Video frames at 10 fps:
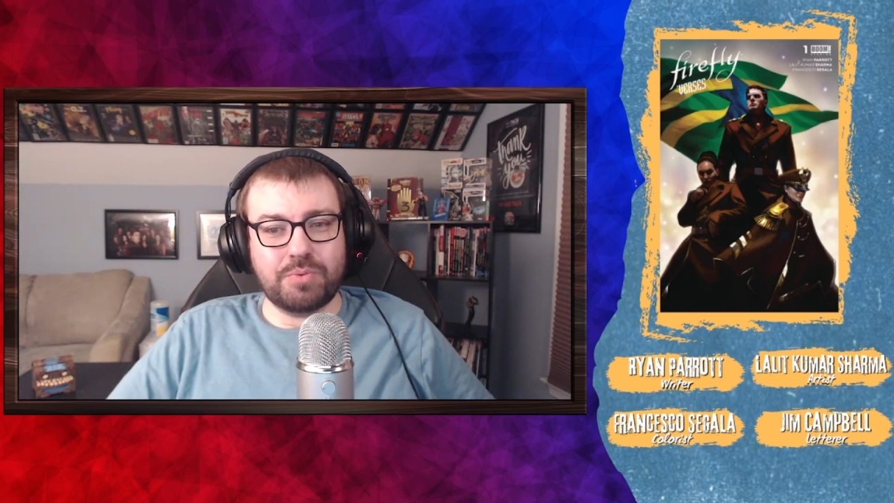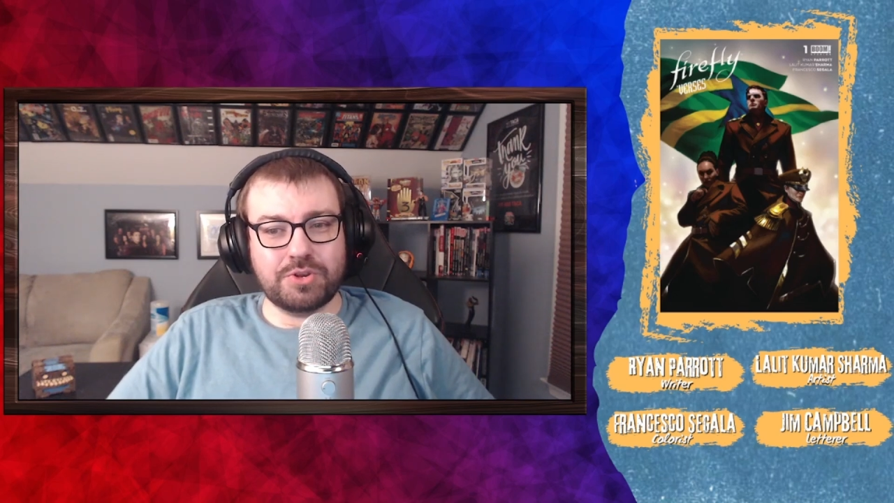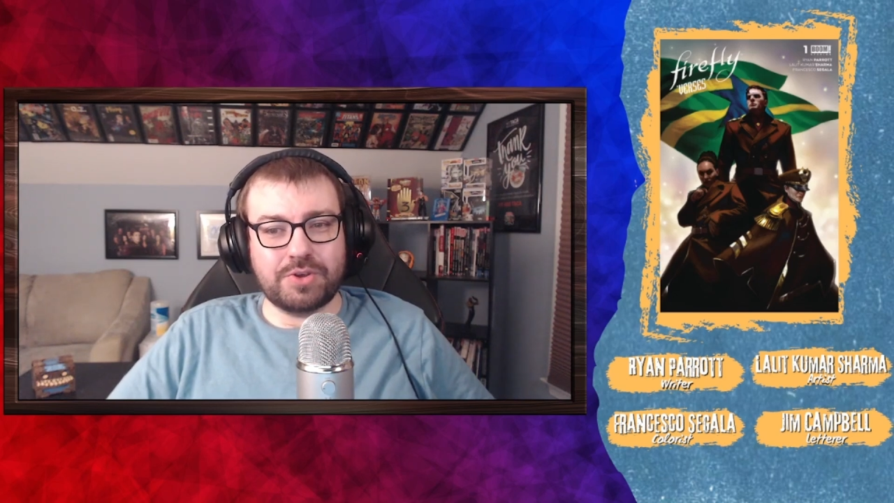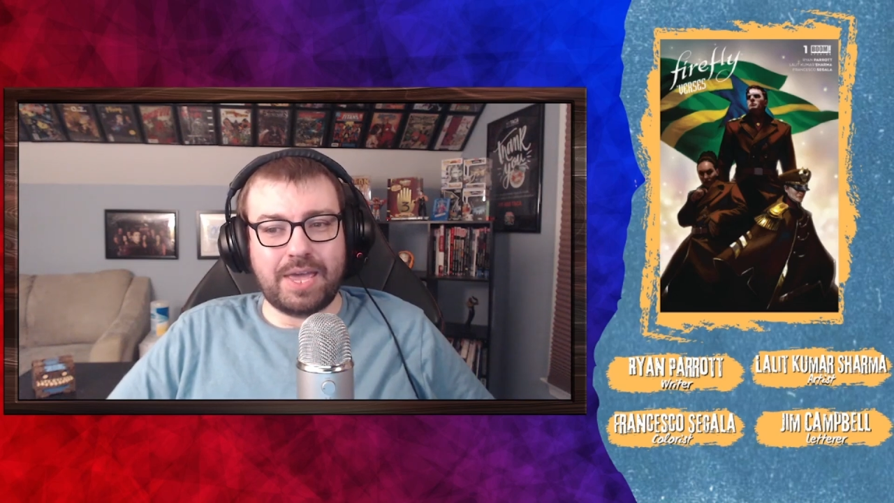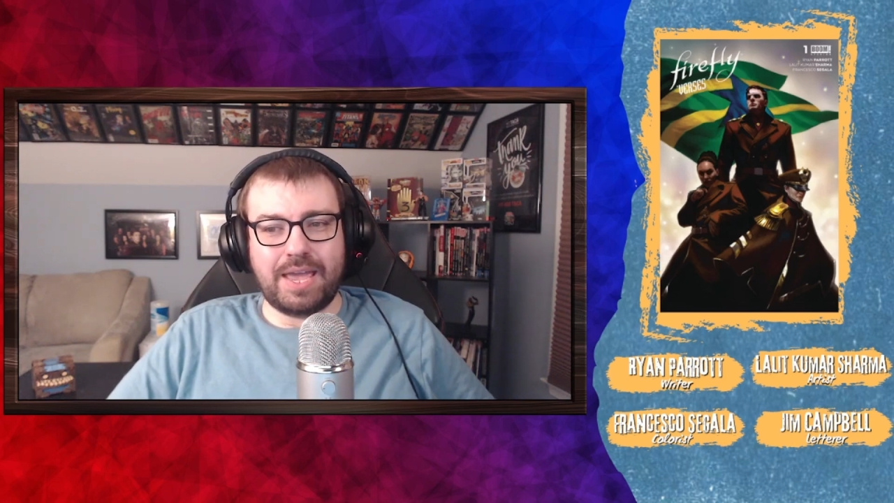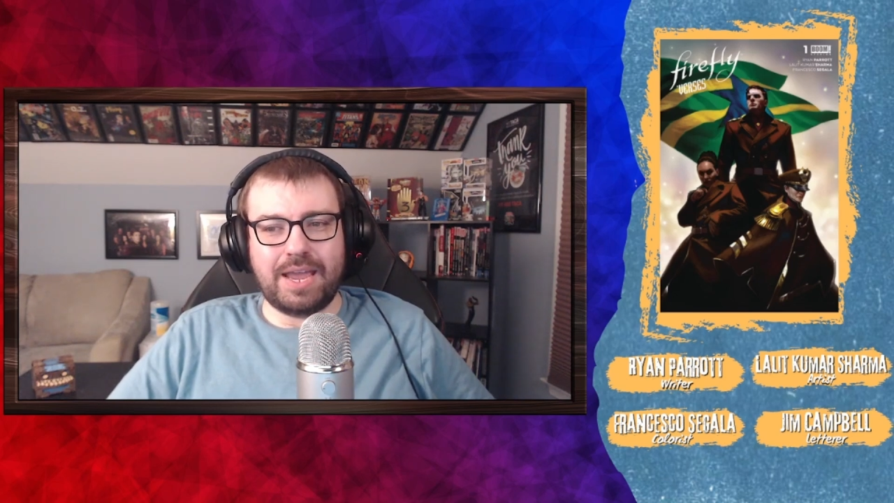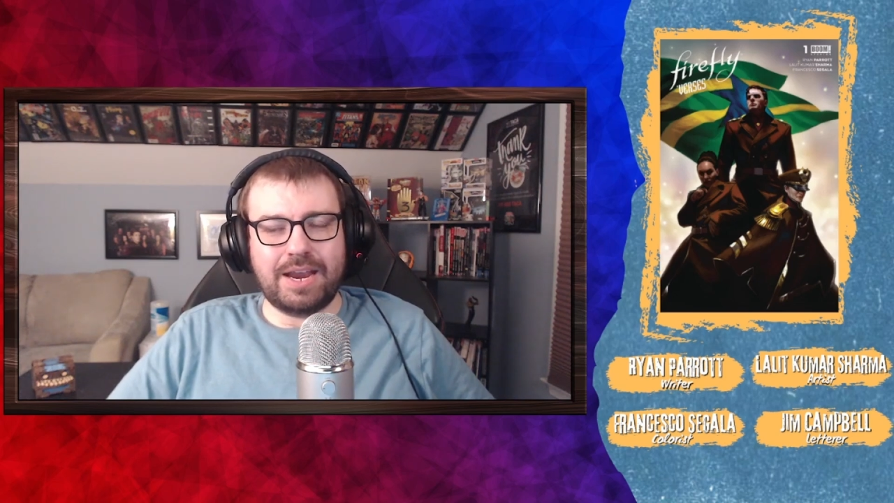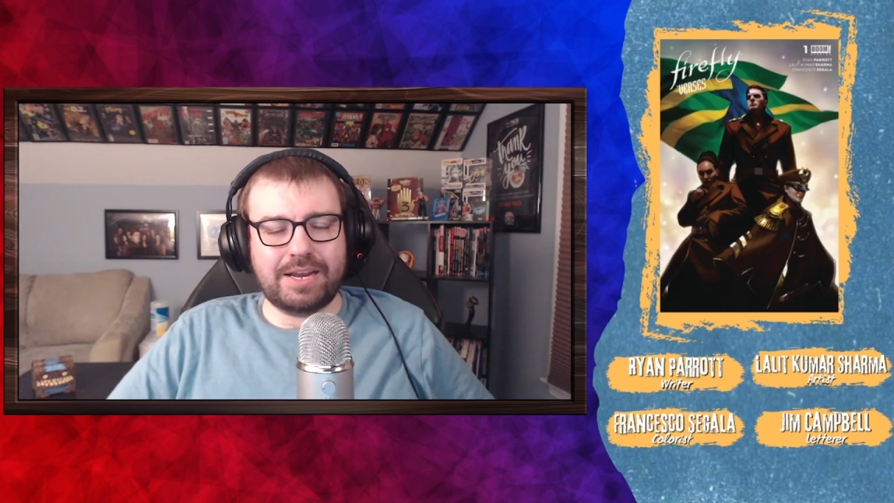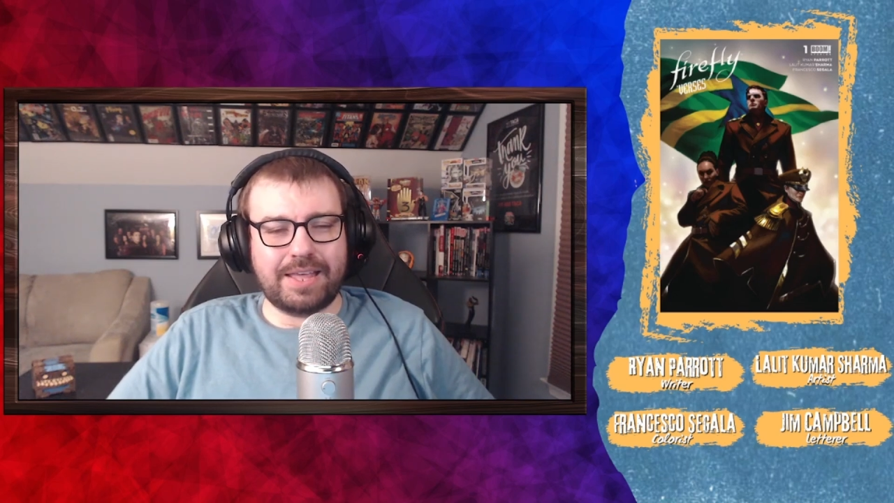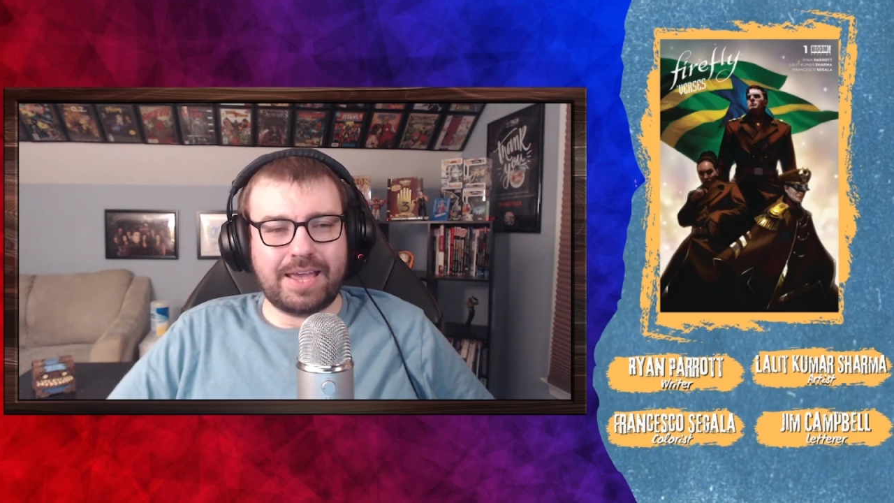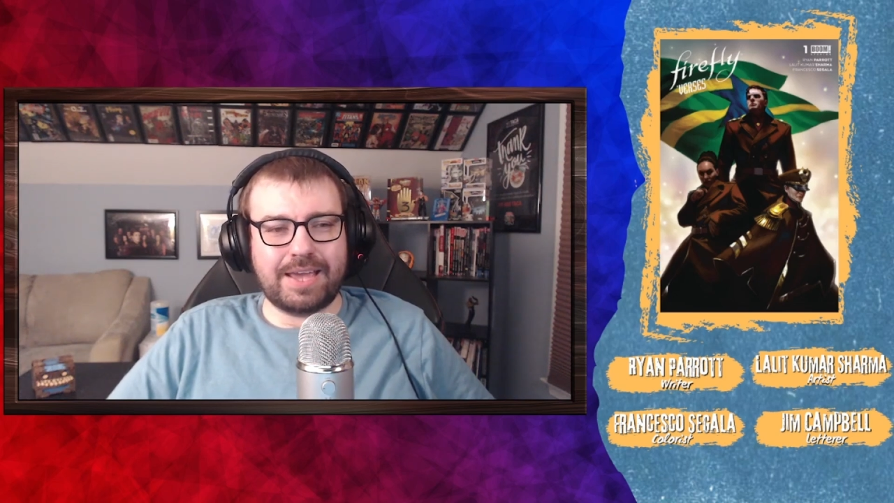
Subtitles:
where you get early